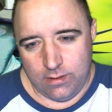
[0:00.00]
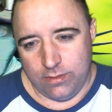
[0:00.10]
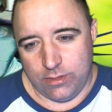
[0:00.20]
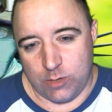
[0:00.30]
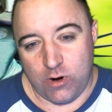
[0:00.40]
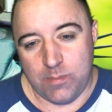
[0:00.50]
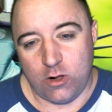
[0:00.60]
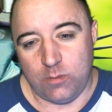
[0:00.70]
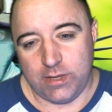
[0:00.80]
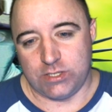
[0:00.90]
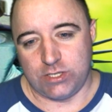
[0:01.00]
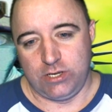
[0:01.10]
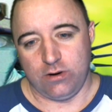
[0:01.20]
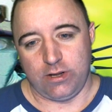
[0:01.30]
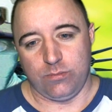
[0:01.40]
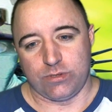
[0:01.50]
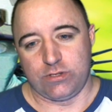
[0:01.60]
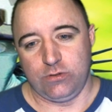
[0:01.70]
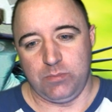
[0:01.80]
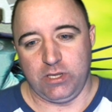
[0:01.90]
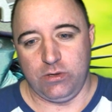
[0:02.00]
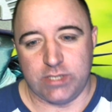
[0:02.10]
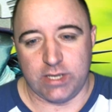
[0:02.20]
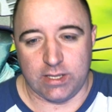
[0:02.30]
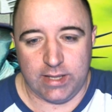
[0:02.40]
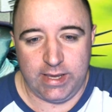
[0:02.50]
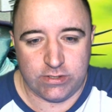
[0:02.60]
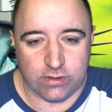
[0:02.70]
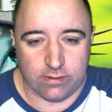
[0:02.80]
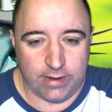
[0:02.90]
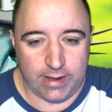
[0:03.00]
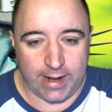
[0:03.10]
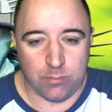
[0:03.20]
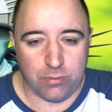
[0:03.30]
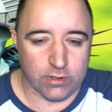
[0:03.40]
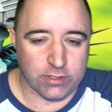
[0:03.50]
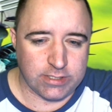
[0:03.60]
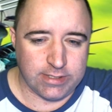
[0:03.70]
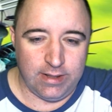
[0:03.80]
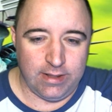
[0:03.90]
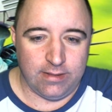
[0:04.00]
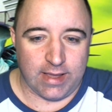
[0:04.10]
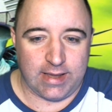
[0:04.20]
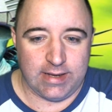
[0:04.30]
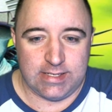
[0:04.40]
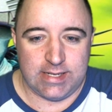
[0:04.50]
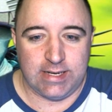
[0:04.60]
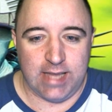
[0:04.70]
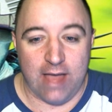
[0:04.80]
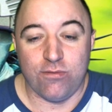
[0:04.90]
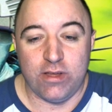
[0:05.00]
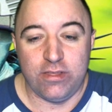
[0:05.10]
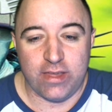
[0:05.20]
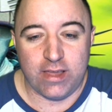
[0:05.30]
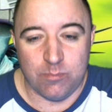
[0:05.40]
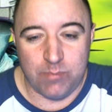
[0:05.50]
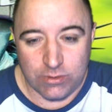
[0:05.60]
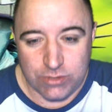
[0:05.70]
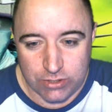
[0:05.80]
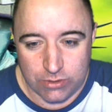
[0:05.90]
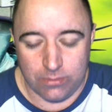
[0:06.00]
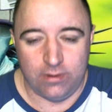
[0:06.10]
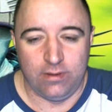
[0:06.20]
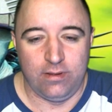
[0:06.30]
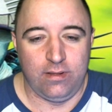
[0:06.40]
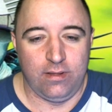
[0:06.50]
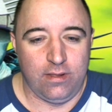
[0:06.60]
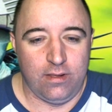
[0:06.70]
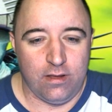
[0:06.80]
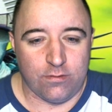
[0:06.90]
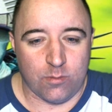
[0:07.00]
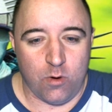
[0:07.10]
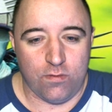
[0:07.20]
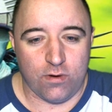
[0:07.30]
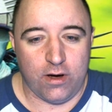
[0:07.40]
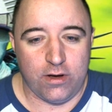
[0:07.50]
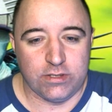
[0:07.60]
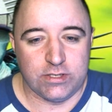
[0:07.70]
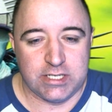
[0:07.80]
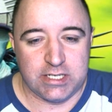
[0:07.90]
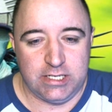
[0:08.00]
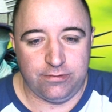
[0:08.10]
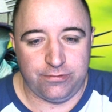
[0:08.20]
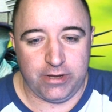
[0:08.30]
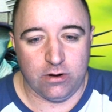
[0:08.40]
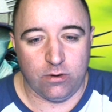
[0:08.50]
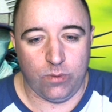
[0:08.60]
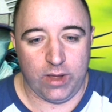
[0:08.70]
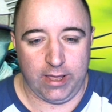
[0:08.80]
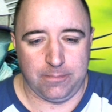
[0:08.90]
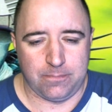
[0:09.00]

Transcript: The Department of Homeland Security will soon be using a laser at airports that can detect everything about you from over 160 feet away.